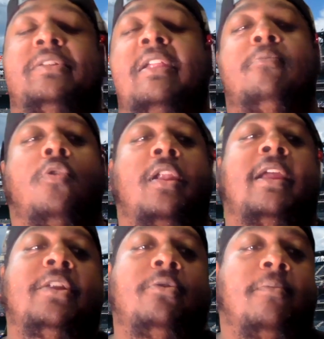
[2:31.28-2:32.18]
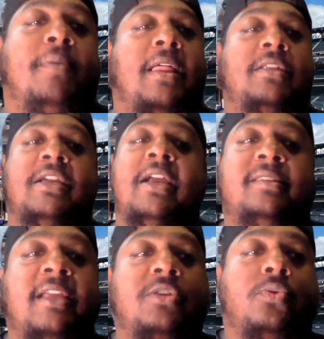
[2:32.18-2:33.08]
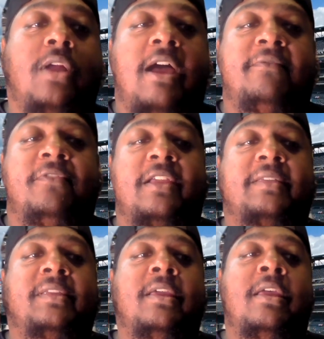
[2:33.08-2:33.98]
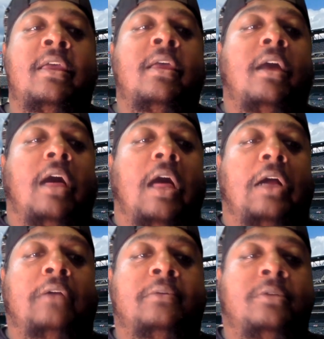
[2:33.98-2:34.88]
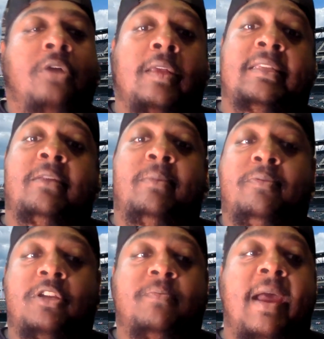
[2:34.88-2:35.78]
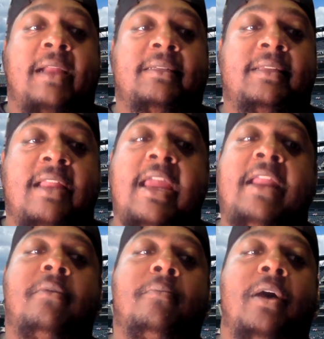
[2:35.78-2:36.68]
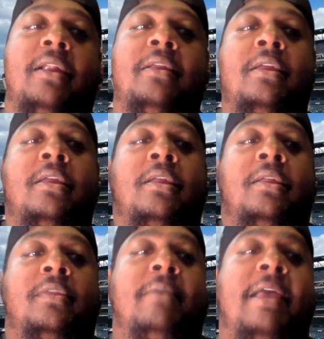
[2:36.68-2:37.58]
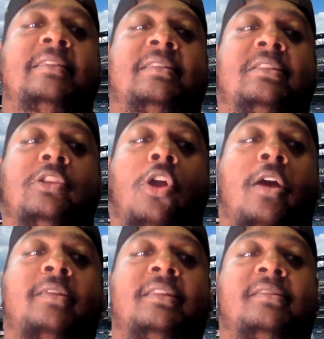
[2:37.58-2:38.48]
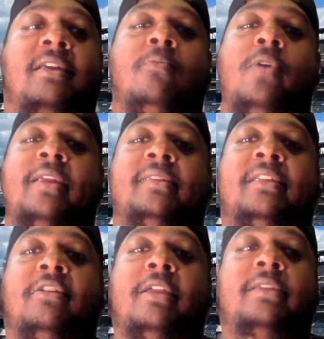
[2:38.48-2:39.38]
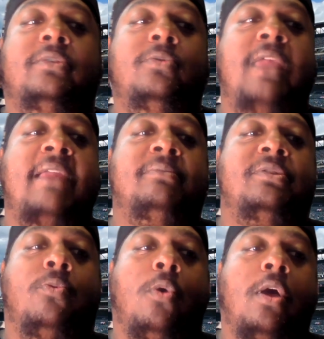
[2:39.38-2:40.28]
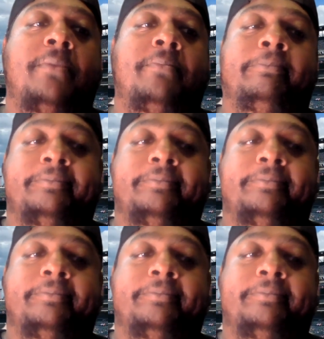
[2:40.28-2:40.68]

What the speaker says: morning. I do apologize. Schedule conflicts caused it to be pushed back to tonight. But the Mets lost the Subway Series 2-1.